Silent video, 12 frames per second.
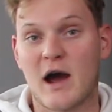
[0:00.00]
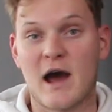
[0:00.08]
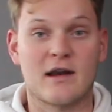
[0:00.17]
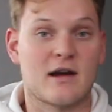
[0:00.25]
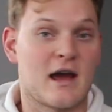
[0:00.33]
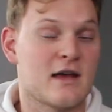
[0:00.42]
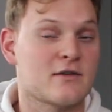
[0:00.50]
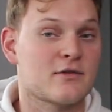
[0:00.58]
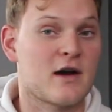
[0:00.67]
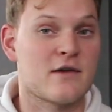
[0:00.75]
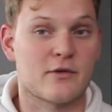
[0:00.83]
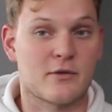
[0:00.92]
either
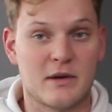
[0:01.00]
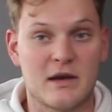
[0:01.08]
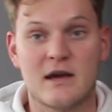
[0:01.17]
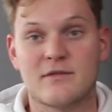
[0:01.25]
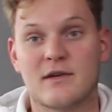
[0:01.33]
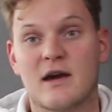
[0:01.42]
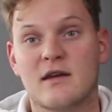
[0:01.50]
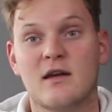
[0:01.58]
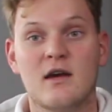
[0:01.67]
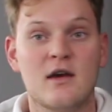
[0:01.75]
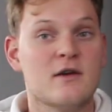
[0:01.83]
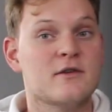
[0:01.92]
AdThrive or Mediafine,
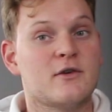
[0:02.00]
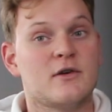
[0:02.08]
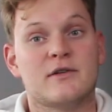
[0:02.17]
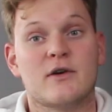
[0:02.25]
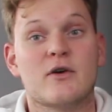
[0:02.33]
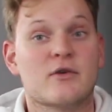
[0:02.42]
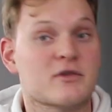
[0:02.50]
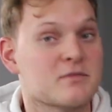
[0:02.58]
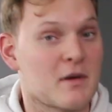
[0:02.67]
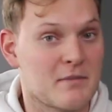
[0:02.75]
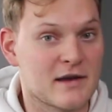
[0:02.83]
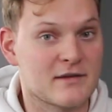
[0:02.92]
so Ezoic was
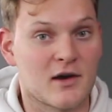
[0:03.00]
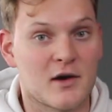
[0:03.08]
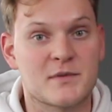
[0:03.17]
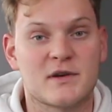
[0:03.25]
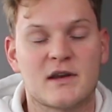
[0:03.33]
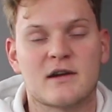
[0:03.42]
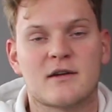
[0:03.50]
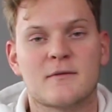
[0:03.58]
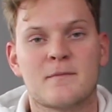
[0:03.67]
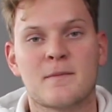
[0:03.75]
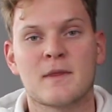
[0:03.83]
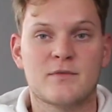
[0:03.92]
my best option
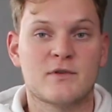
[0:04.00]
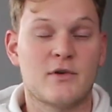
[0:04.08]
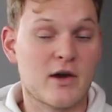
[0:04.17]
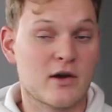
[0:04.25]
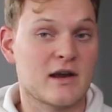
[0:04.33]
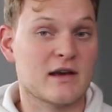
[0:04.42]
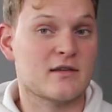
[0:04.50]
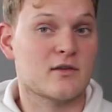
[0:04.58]
here. So I connected